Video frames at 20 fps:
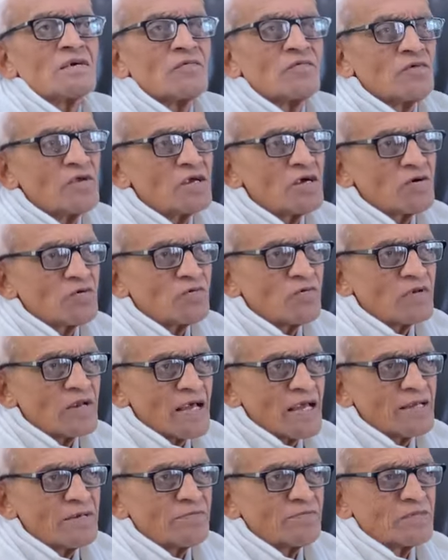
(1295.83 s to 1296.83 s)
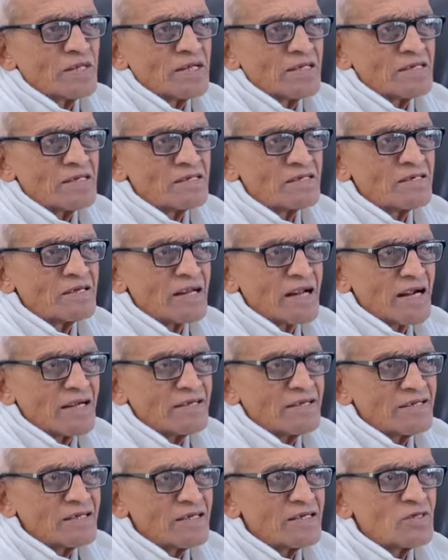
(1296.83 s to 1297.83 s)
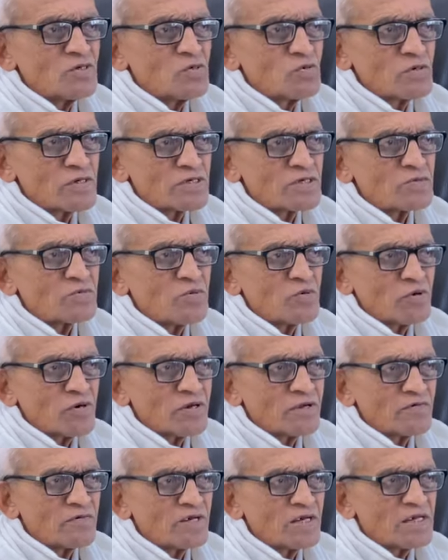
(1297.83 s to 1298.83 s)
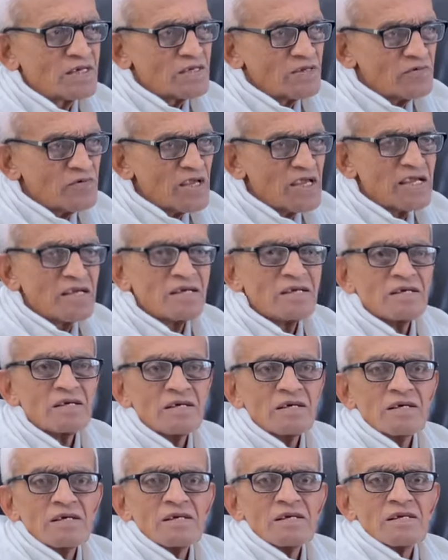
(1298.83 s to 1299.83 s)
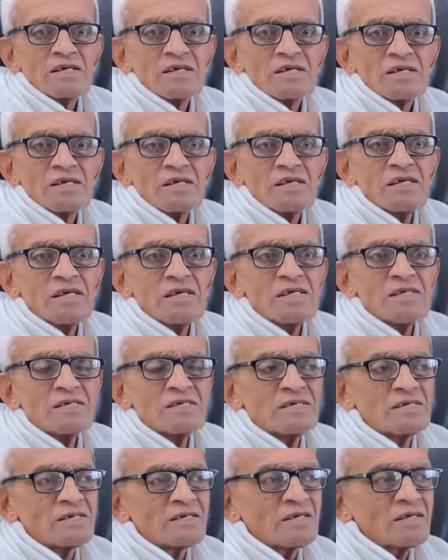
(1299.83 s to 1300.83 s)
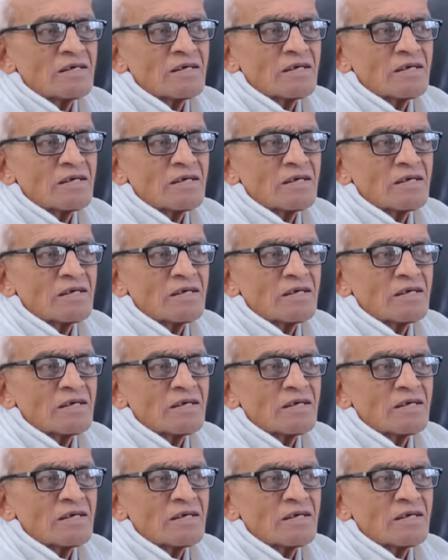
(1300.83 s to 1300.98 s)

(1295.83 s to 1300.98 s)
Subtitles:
way of life that is granted to us for our living is